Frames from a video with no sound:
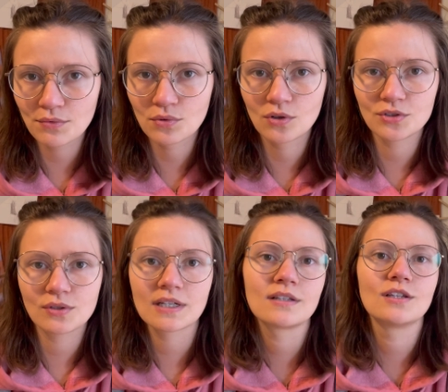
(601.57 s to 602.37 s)
rule, you
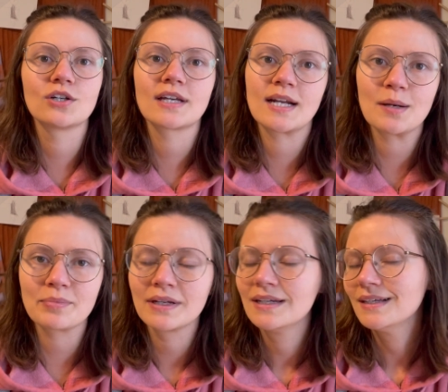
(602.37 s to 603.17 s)
can look it
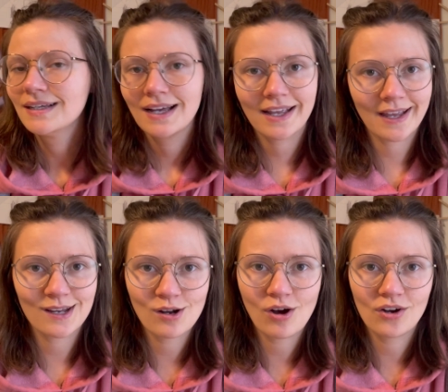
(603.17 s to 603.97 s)
up
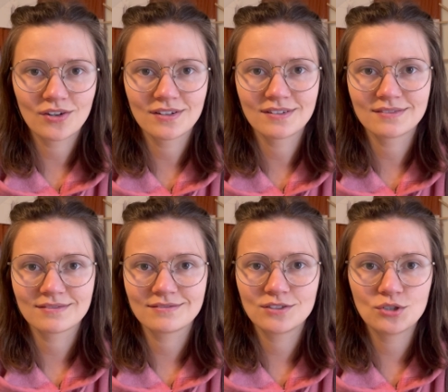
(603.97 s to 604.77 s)
again
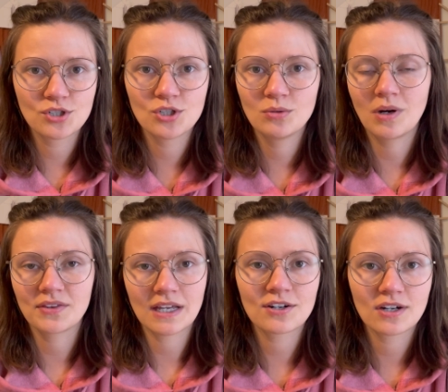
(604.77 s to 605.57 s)
on YouTube, on
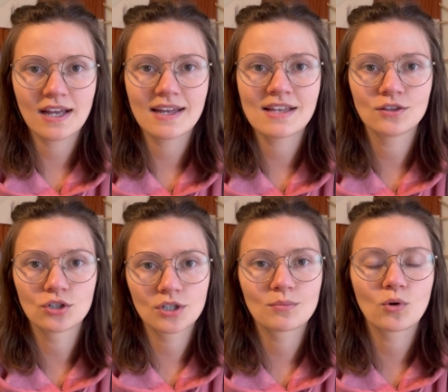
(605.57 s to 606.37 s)
the internet, and
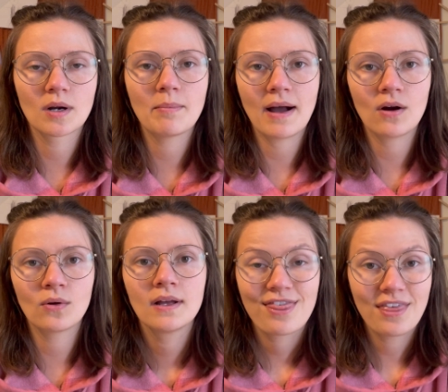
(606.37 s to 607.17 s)
learn more
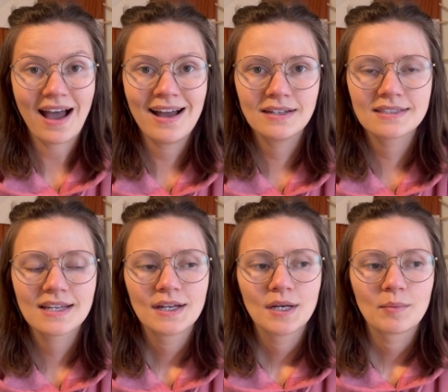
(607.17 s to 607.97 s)
about that.
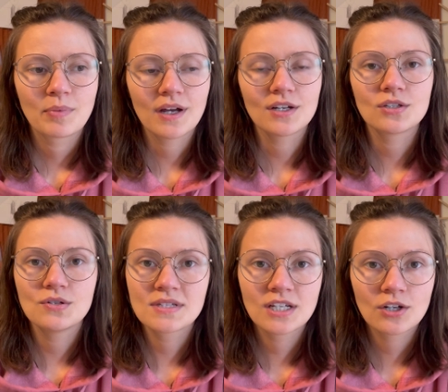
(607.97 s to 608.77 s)
But
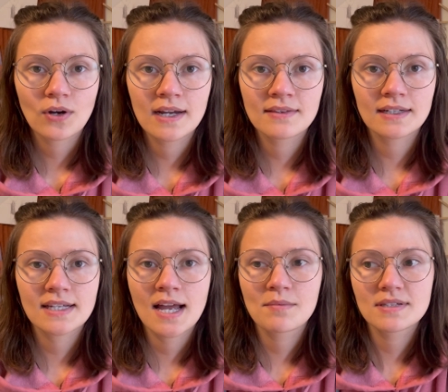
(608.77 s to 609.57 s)
using a crate in that
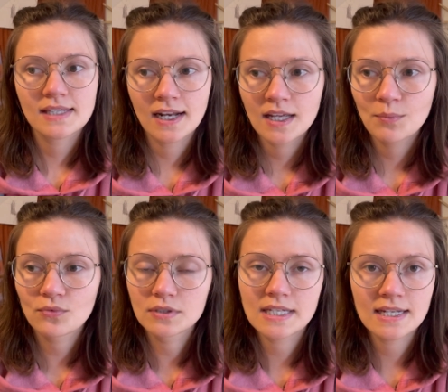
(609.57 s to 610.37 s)
time, setting up
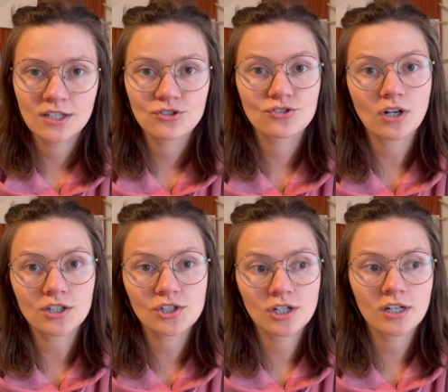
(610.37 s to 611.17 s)
routine and
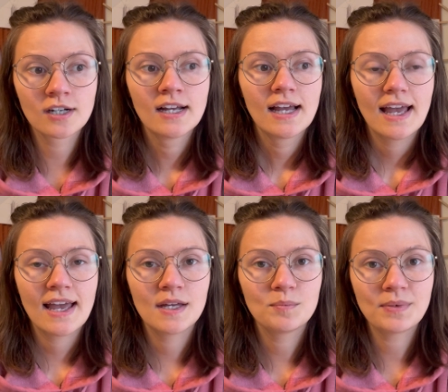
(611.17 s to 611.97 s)
structure,
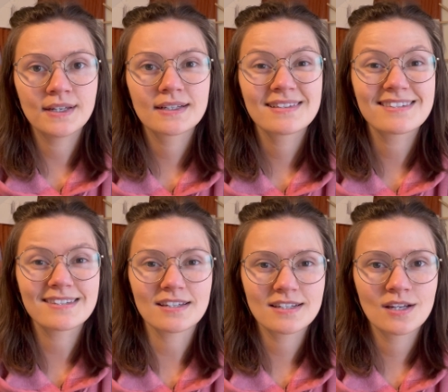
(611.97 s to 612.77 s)
and being
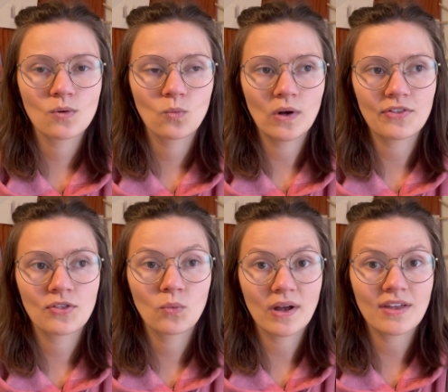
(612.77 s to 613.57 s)
consistent with
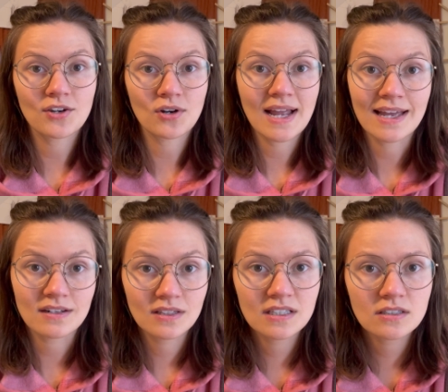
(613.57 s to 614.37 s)
the way that you're
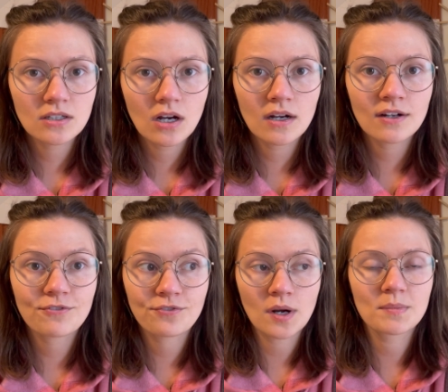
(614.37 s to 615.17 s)
handling the dog
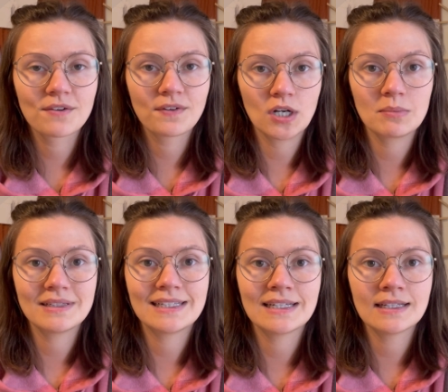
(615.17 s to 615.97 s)
from the very
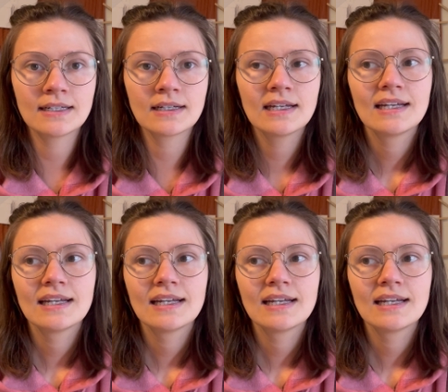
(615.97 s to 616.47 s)
beginning